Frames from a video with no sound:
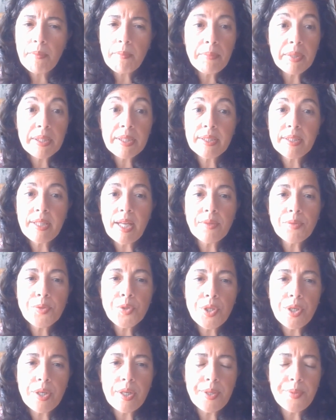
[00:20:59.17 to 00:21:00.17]
but that
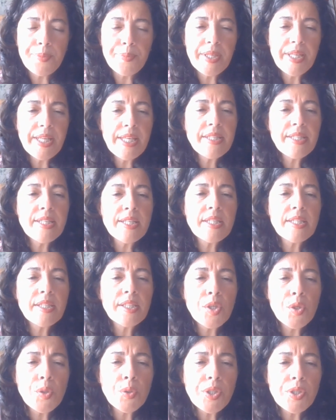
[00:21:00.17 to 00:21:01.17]
term is
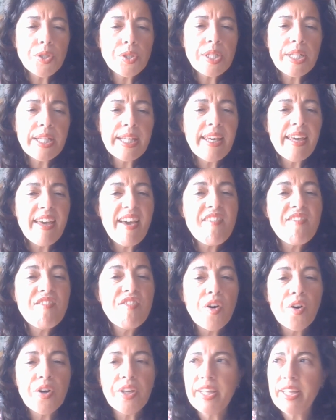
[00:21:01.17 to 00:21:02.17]
studiously
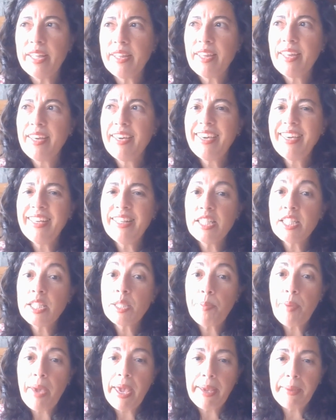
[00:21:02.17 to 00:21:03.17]
avoided in
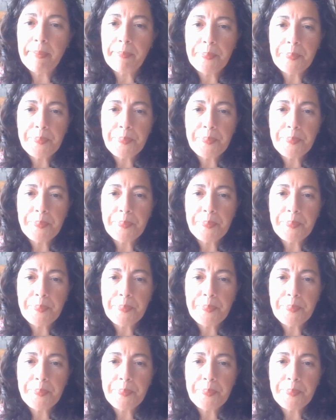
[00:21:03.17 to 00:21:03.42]
Spain.